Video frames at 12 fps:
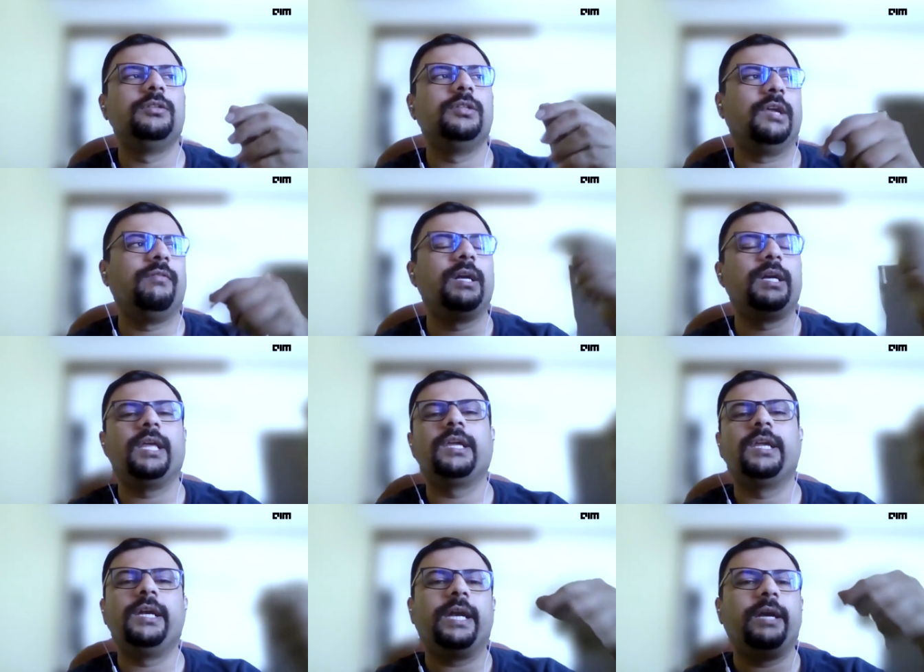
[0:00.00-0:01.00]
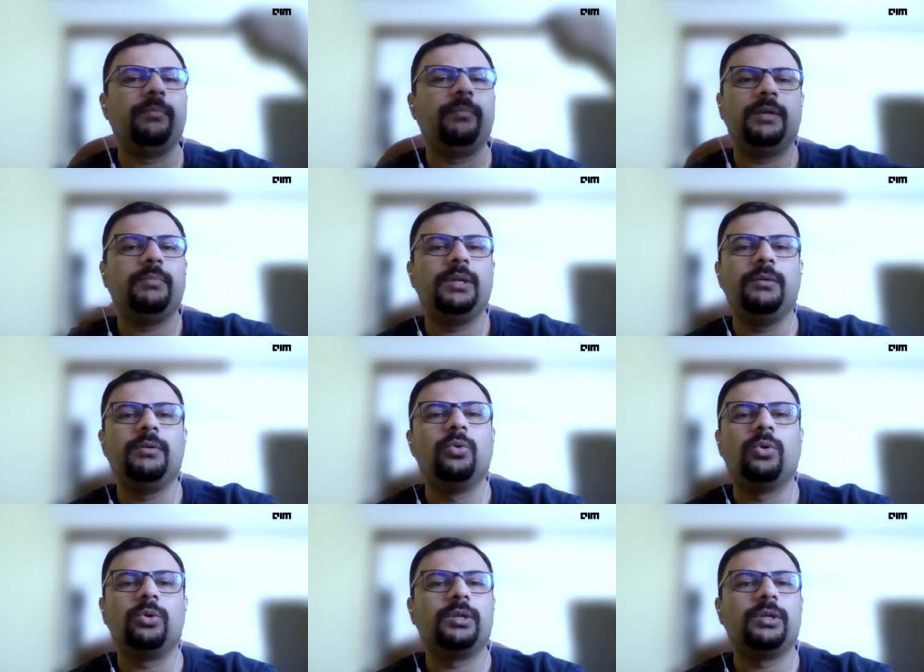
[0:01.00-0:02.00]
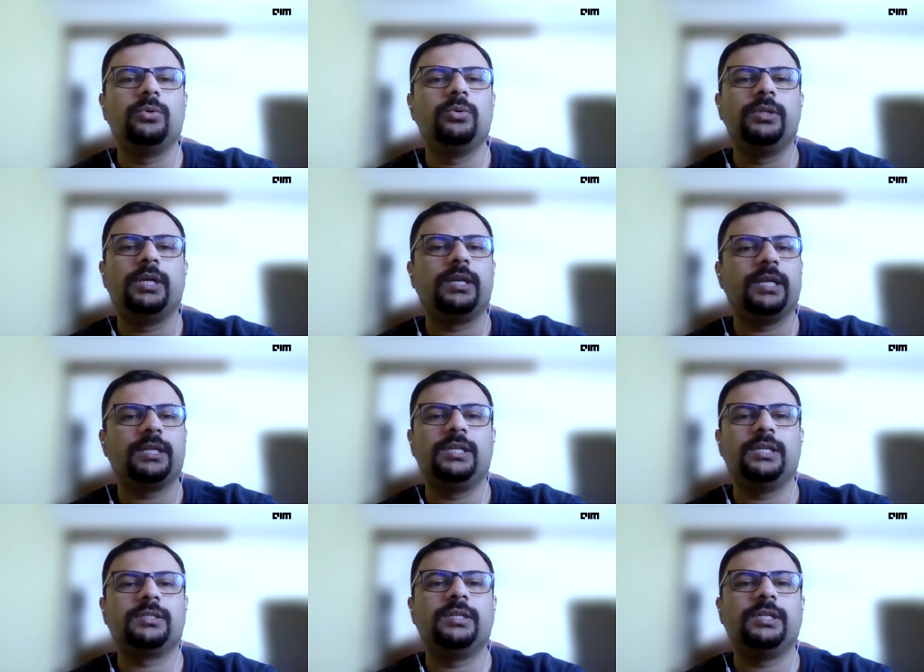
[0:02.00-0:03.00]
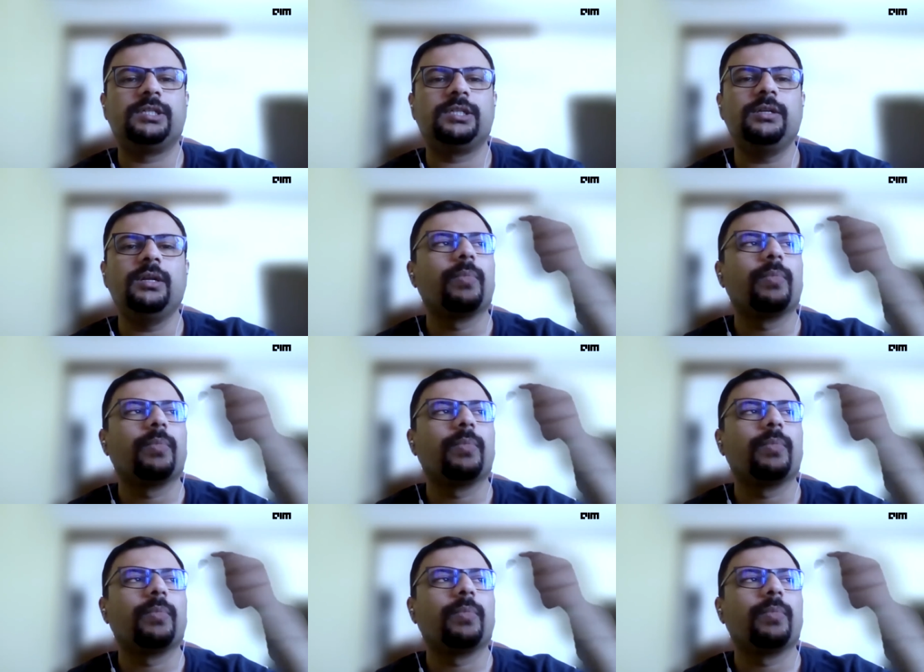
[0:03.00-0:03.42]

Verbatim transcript: They will take it and maybe go through their next destination.